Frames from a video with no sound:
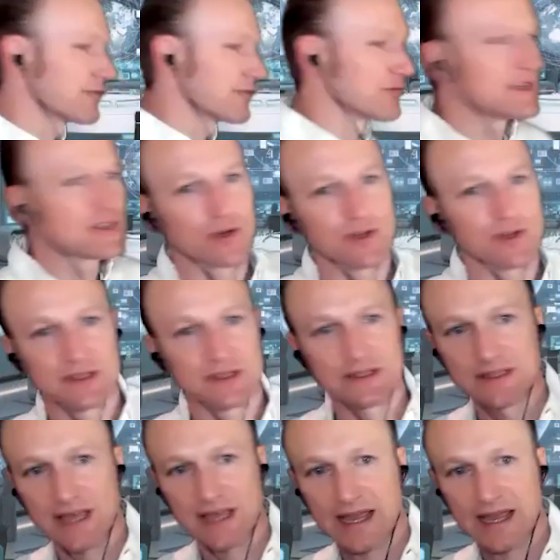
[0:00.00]

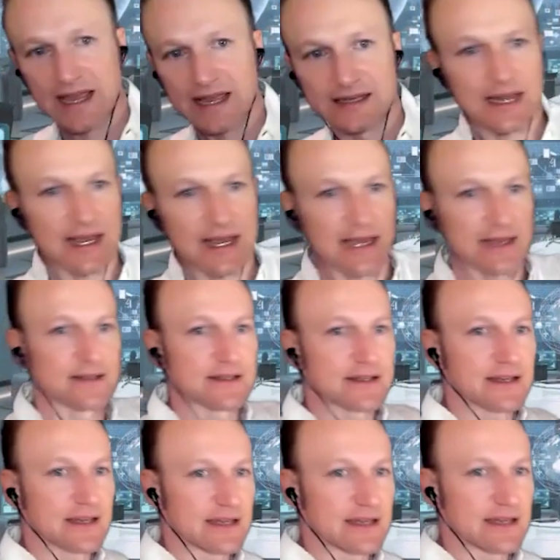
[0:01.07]
resources and and
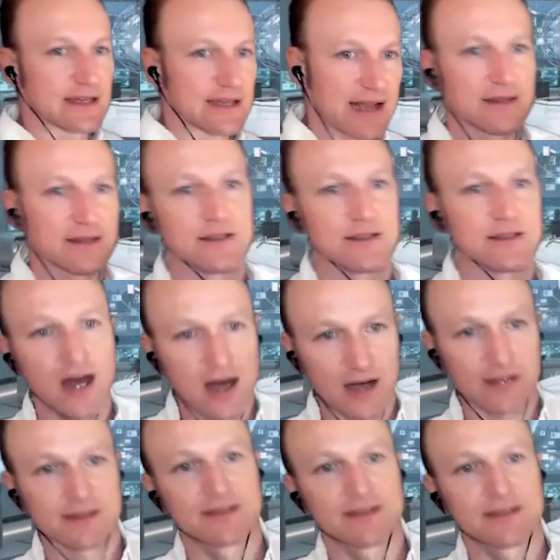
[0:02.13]
connect the
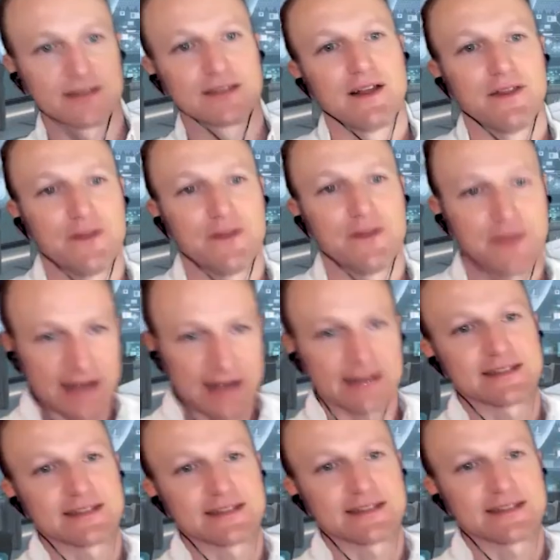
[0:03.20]
dots that
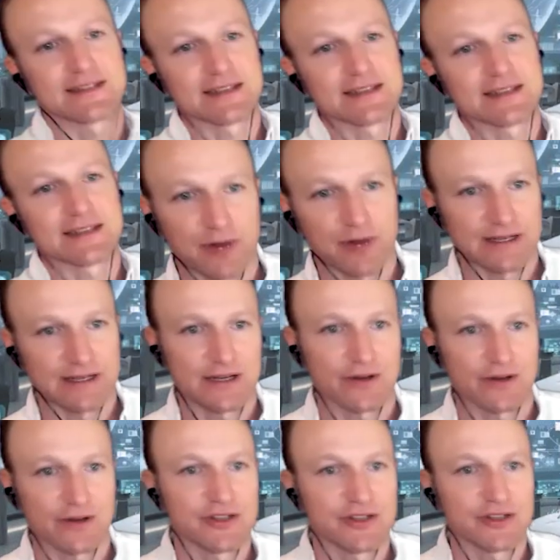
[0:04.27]
is the key to
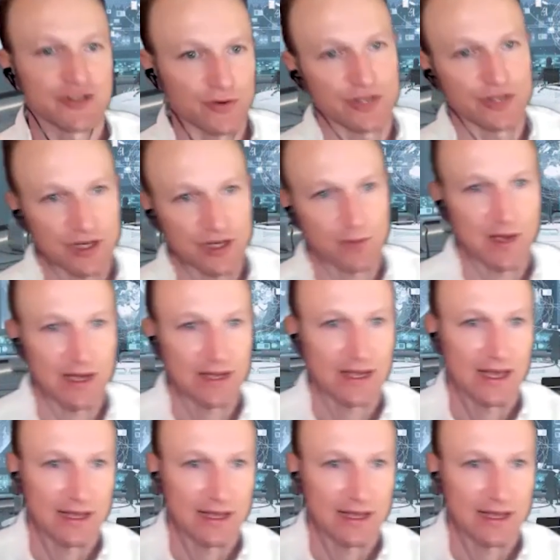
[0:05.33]
planetary stewardship at,